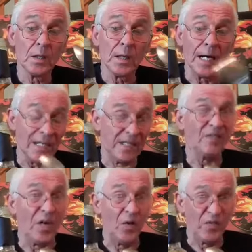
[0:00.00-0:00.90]
I'd have
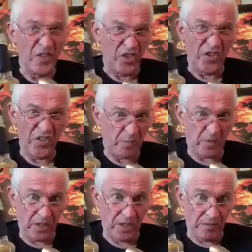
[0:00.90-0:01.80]
that on fish and chips
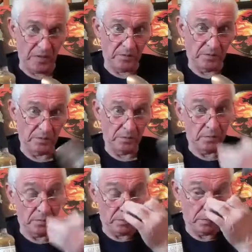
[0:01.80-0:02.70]
even,
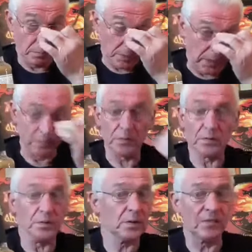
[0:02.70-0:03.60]
but
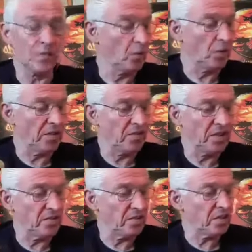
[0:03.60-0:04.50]
I've got a weird
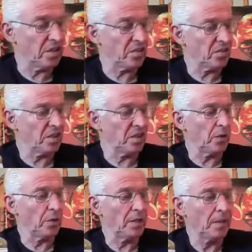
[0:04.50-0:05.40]
sense of taste
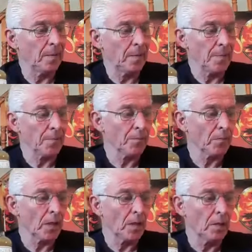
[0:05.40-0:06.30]
anyway.
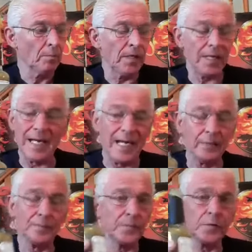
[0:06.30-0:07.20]
But again,
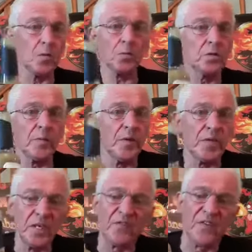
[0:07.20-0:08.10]
not one to
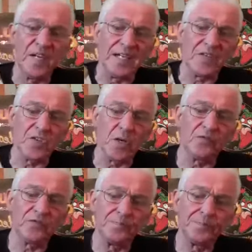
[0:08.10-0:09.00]
burn your face
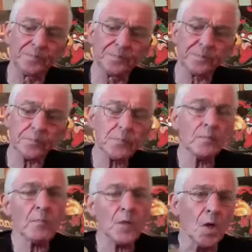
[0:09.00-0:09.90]
off.
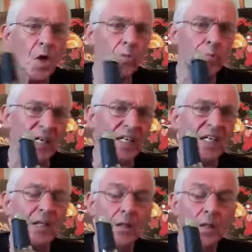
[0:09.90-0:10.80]
On me,